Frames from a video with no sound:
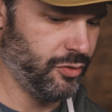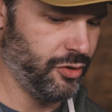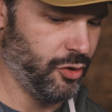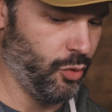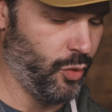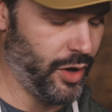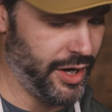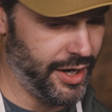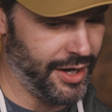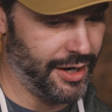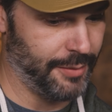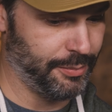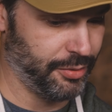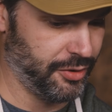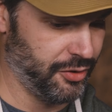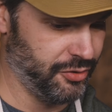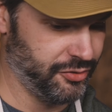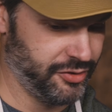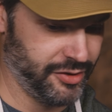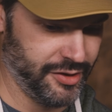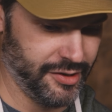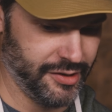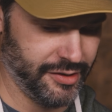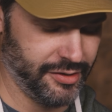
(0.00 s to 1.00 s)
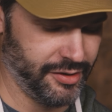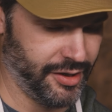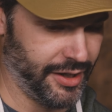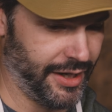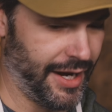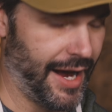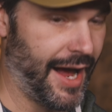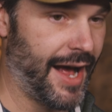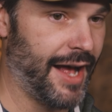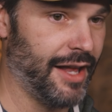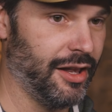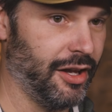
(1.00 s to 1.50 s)
The way I approach it is like,
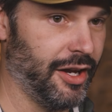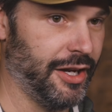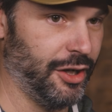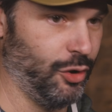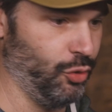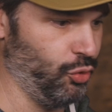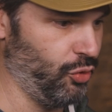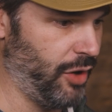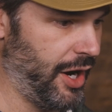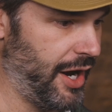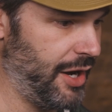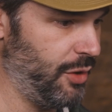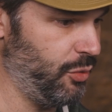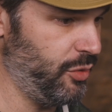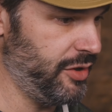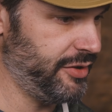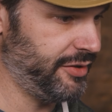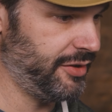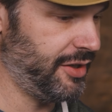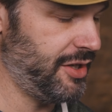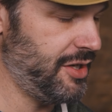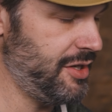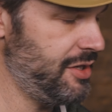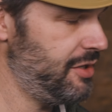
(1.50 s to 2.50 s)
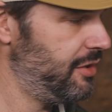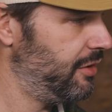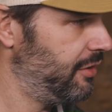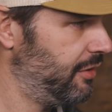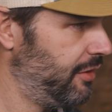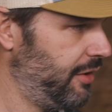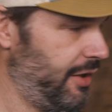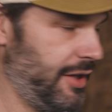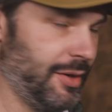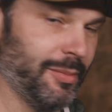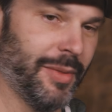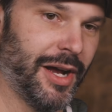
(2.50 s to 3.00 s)
I like rye whiskey
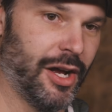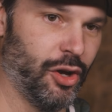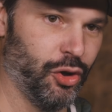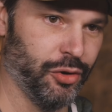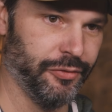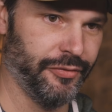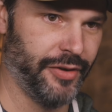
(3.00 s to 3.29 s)
in my Old